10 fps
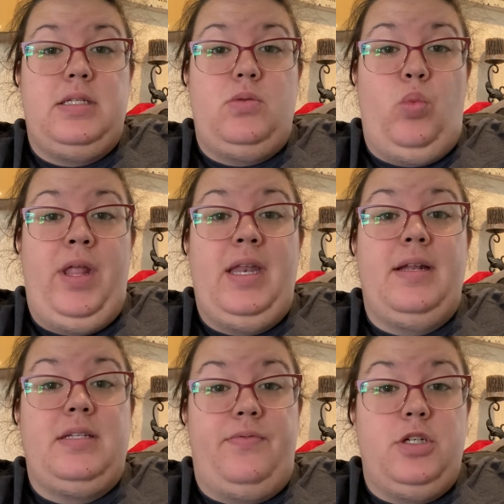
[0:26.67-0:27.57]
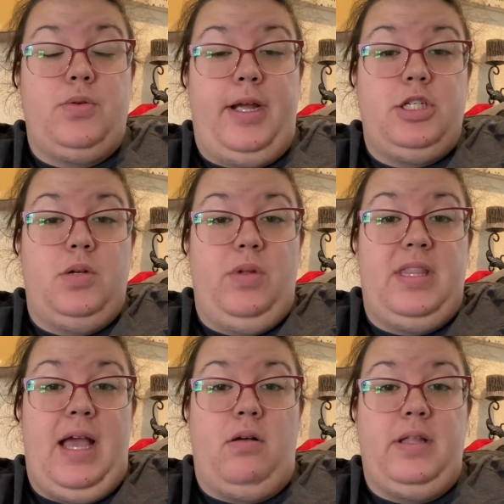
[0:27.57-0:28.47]
went in a different direction with
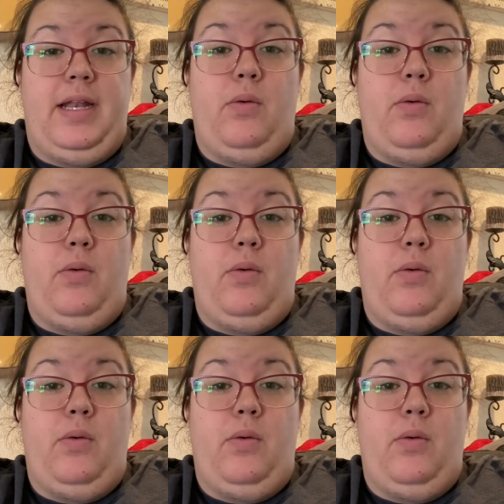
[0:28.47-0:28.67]
the outline,